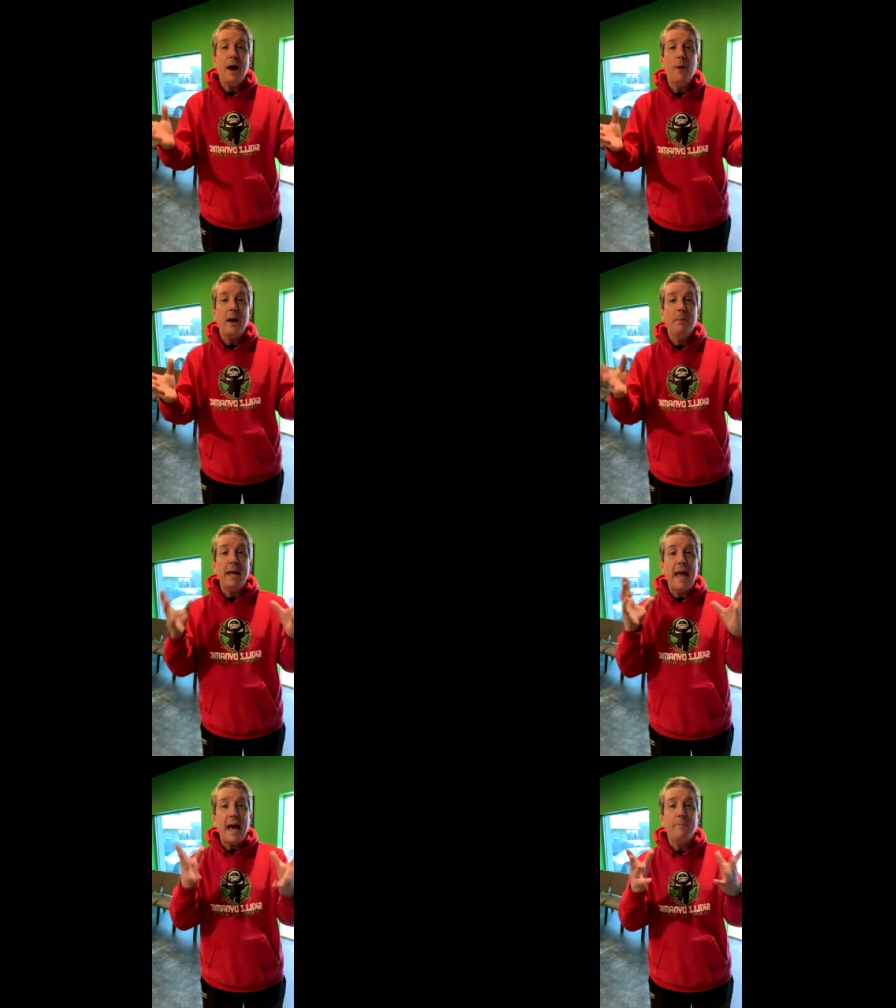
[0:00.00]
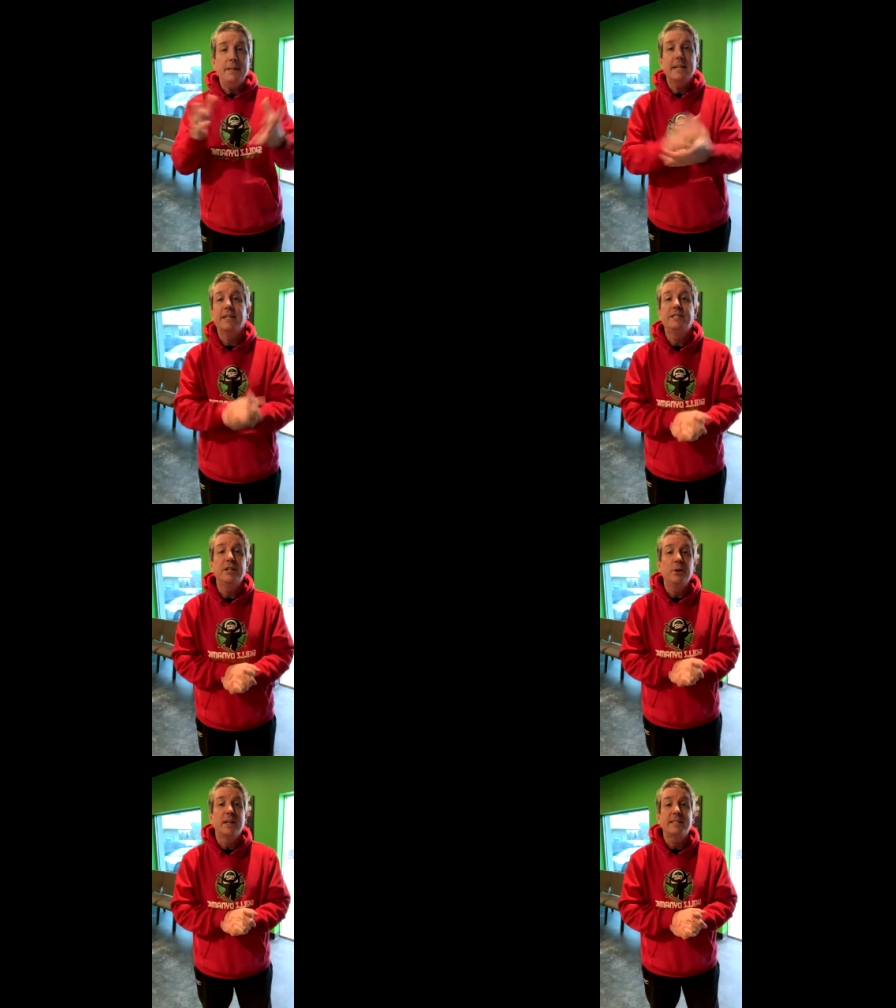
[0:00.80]
that way I'll be happy to
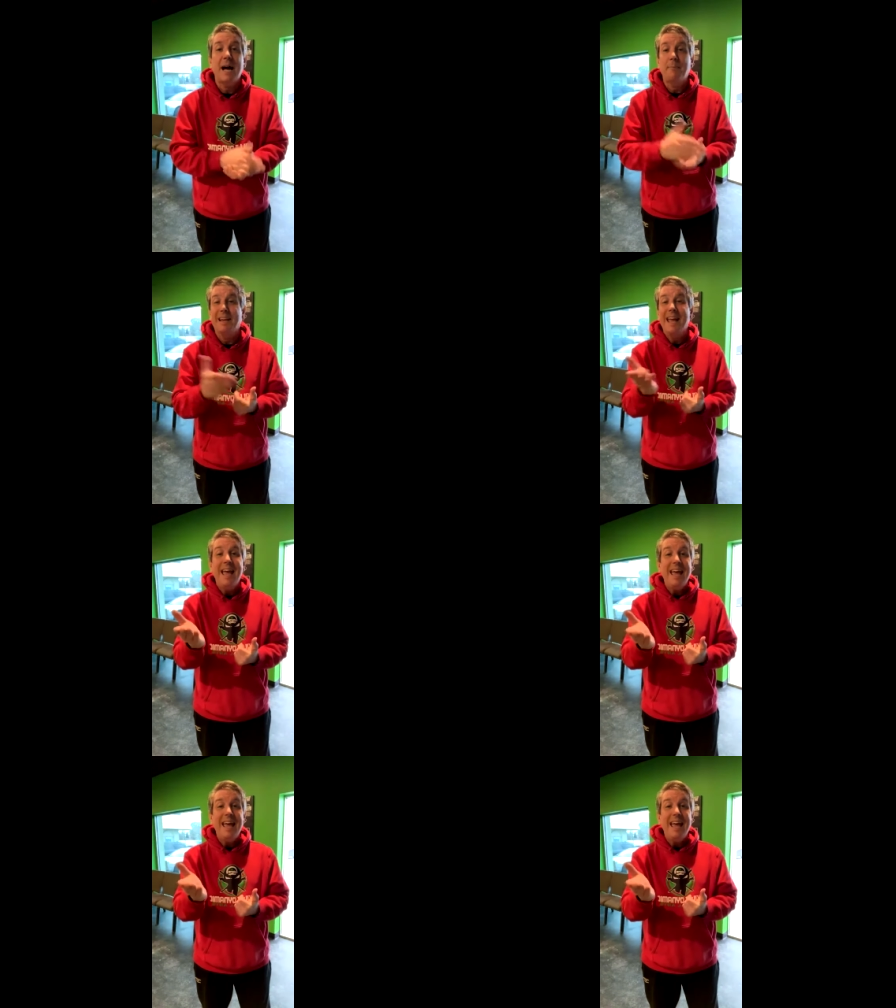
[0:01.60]
continue on the topic.